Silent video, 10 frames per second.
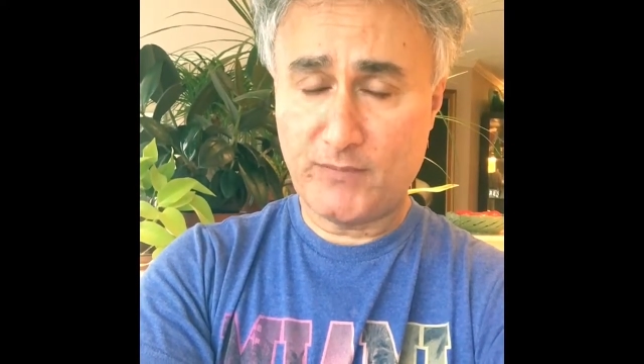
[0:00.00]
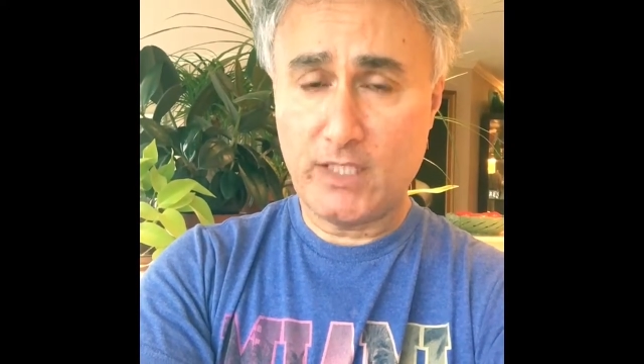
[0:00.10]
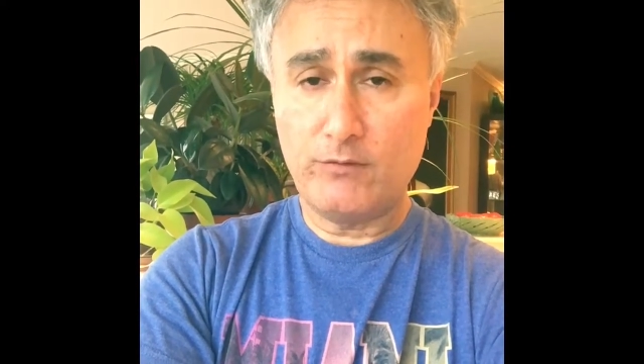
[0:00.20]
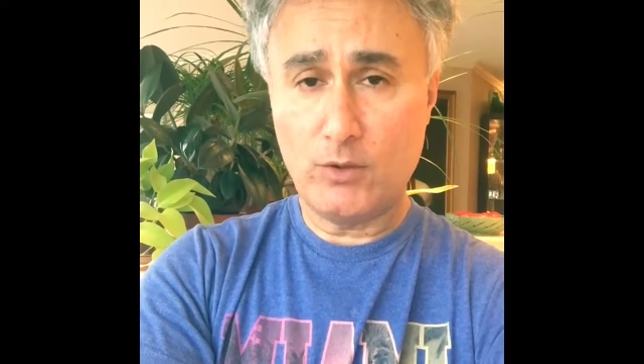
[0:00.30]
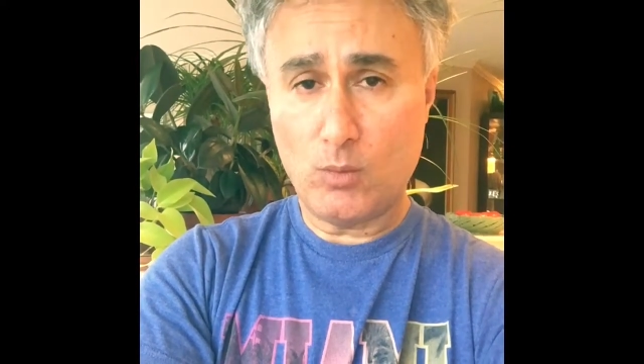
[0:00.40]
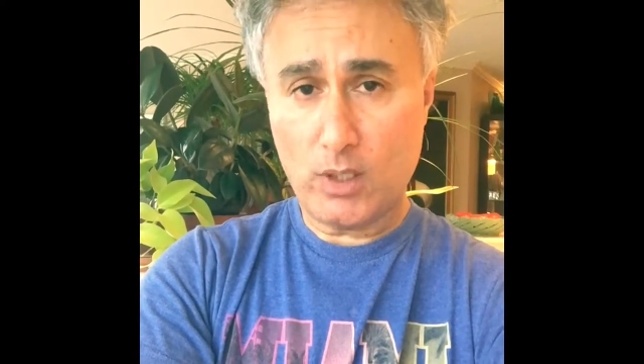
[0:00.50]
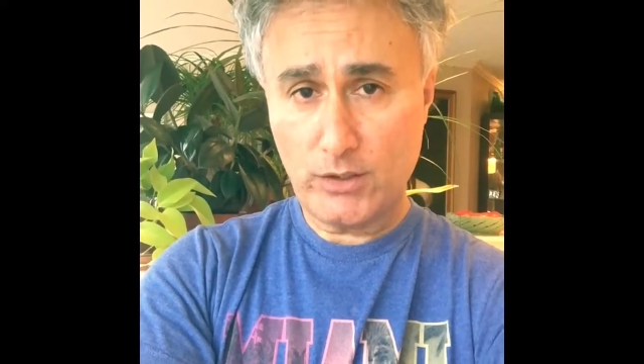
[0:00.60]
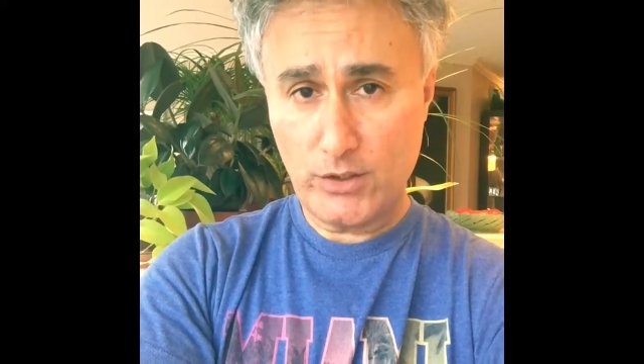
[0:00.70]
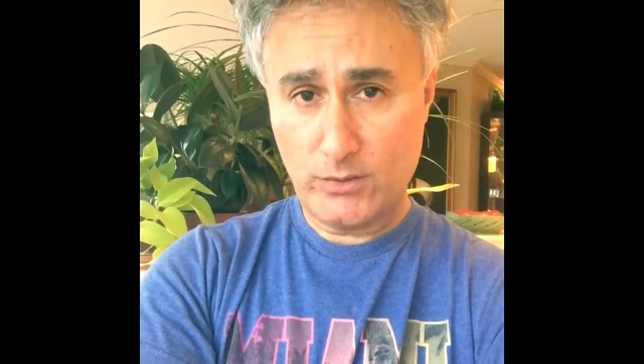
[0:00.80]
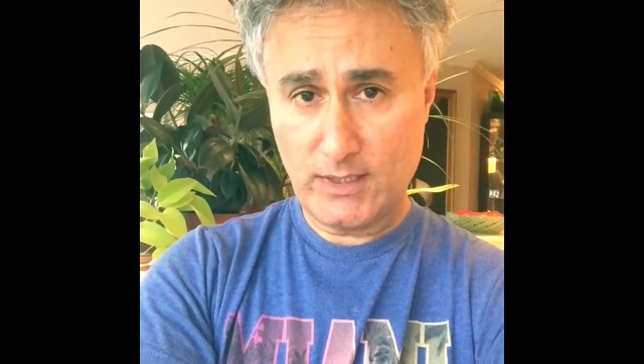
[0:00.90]
If you want
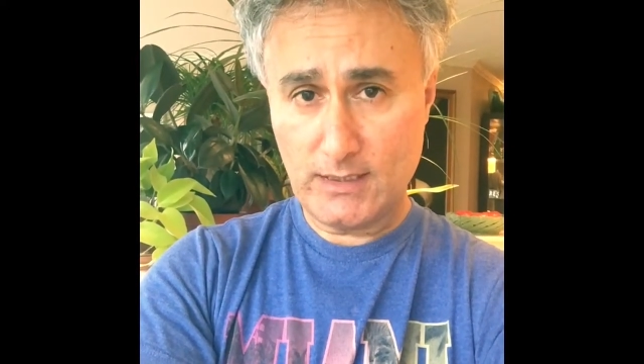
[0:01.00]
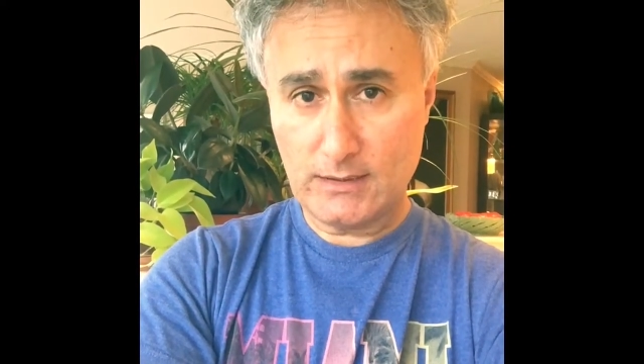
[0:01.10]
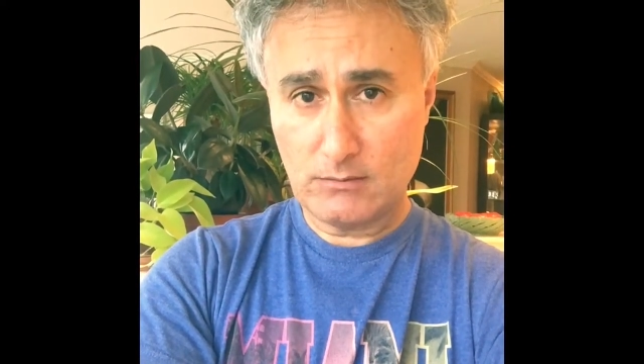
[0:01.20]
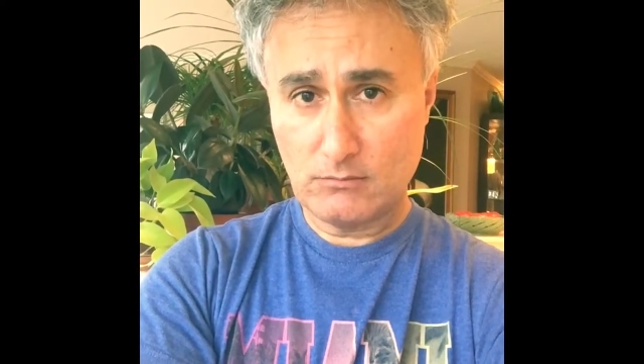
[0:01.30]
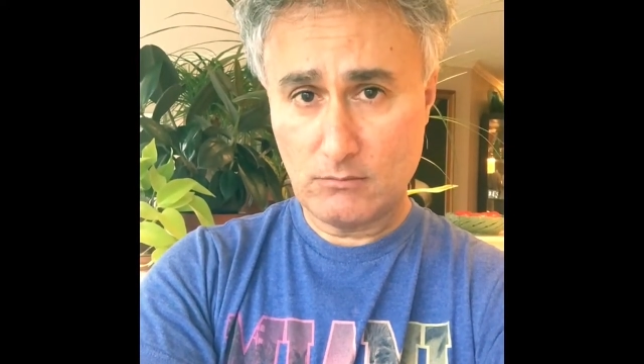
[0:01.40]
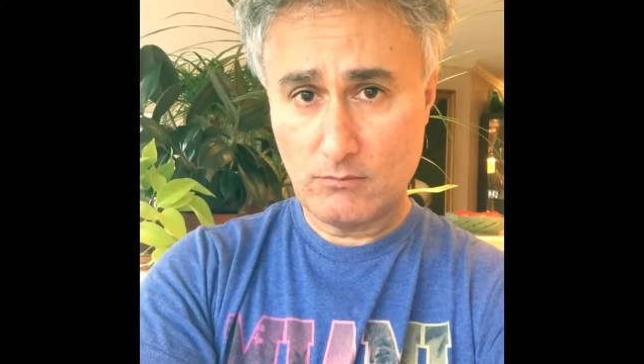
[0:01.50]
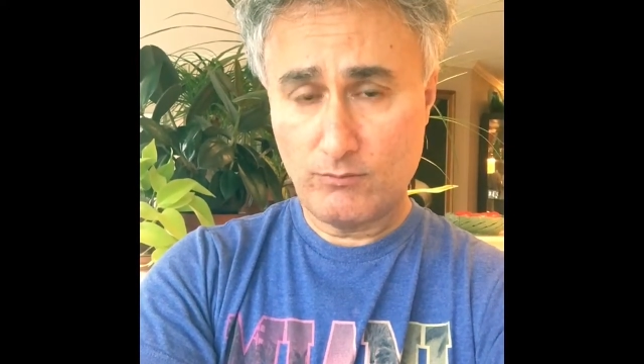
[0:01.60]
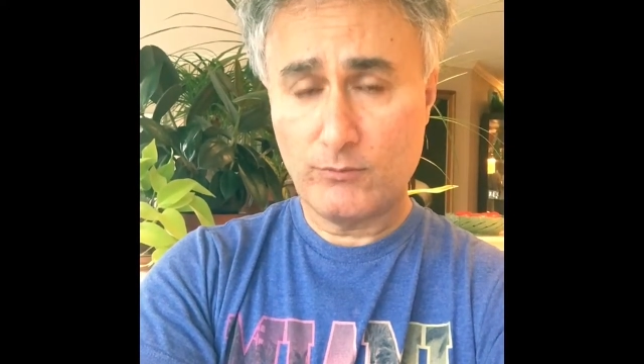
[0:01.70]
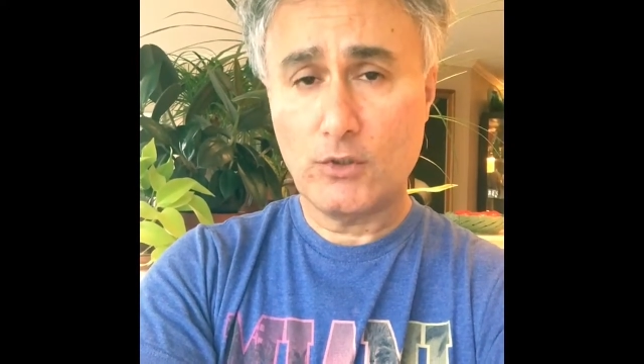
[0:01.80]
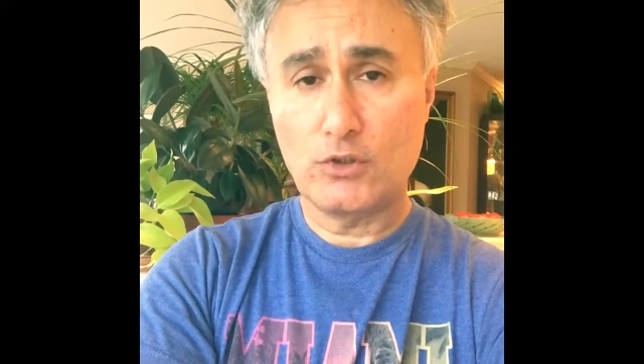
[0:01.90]
to do this,
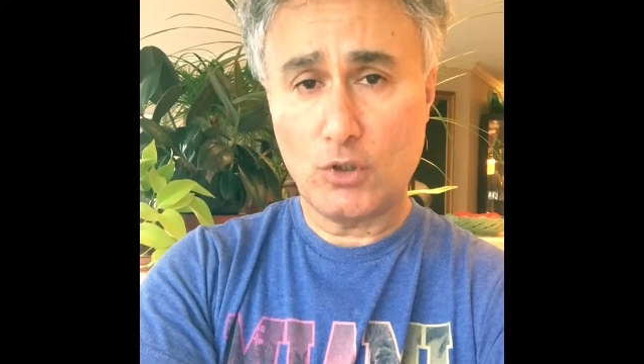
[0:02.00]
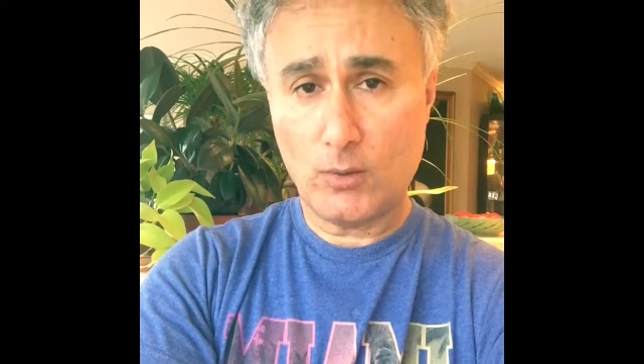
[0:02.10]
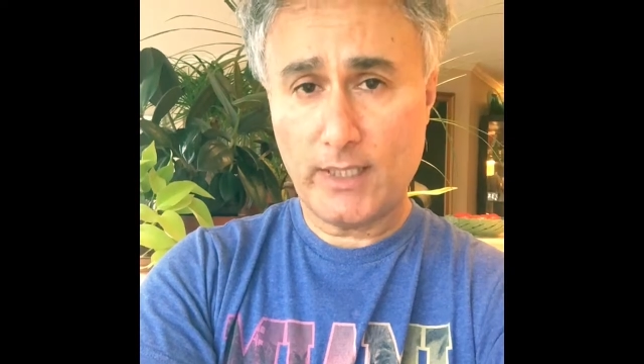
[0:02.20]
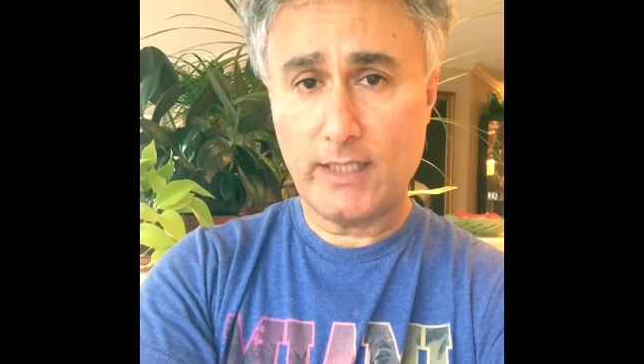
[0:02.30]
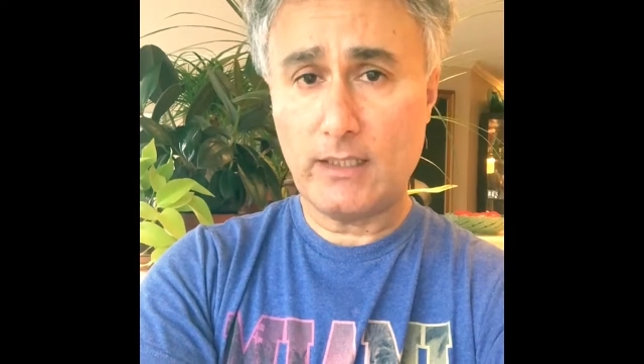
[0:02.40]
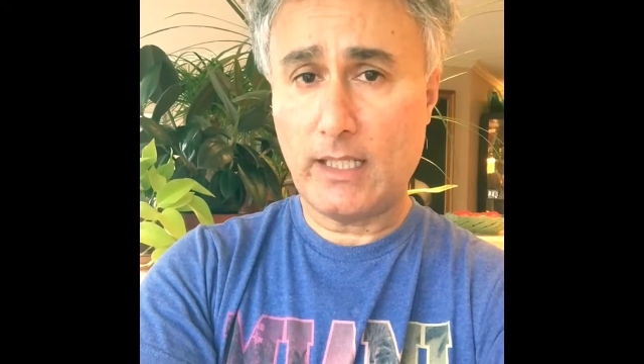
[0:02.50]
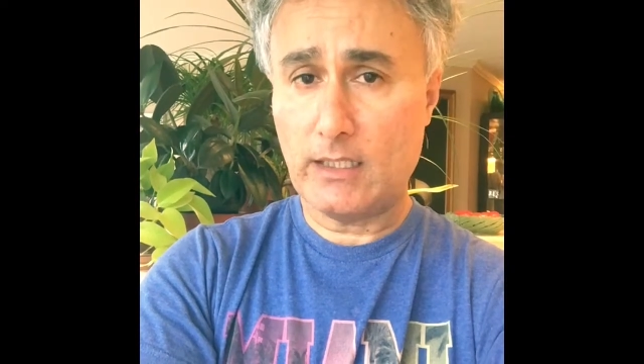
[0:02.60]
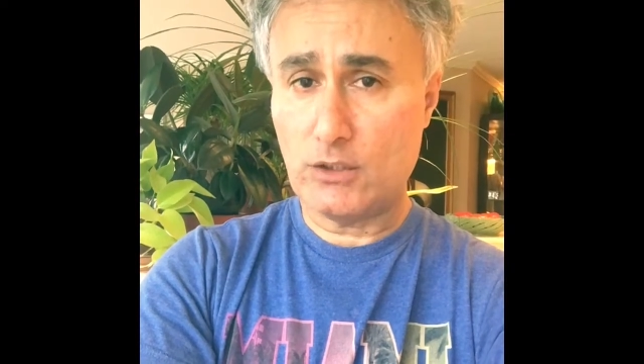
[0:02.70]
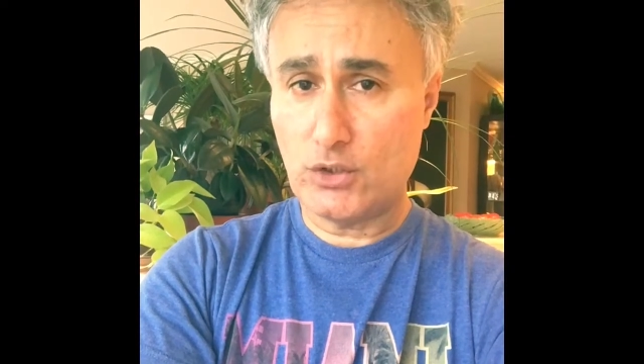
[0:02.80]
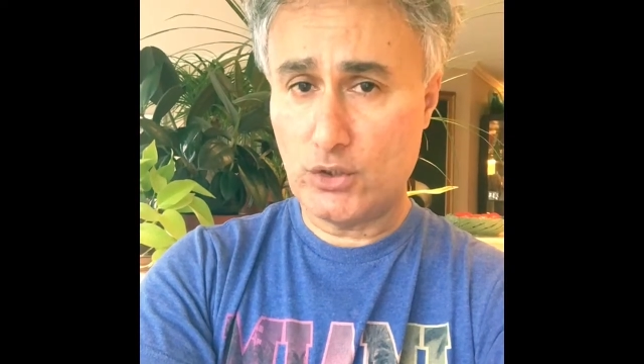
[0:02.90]
go ahead
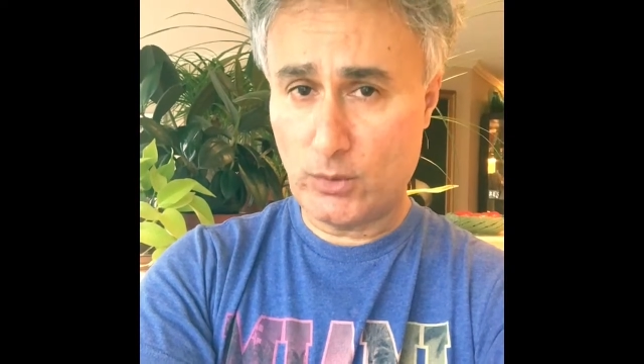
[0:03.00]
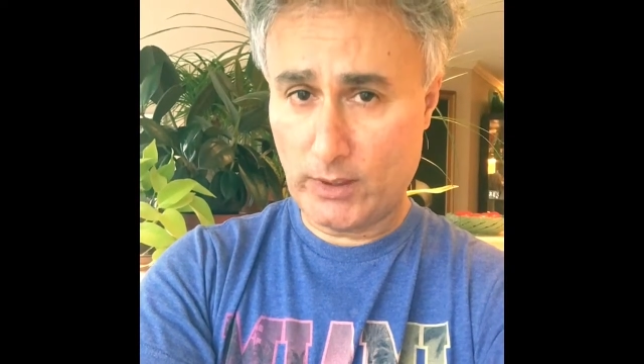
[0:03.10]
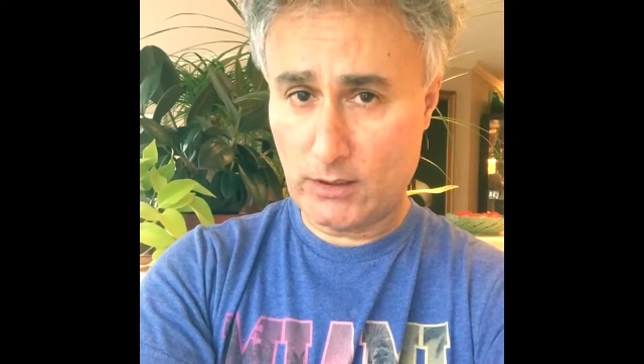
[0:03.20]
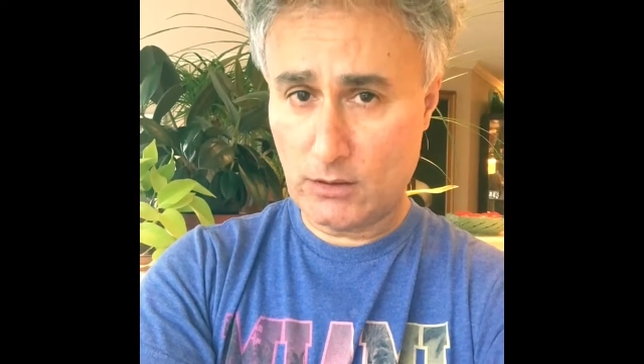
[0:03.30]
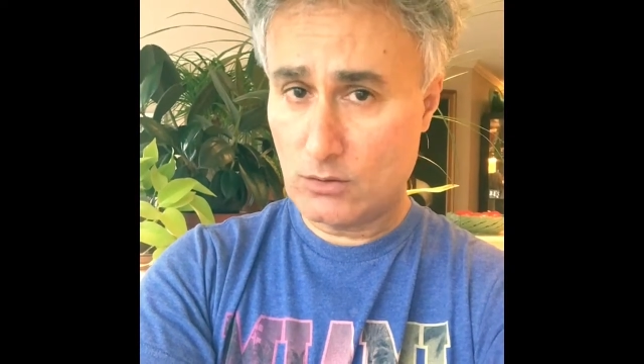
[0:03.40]
and do it.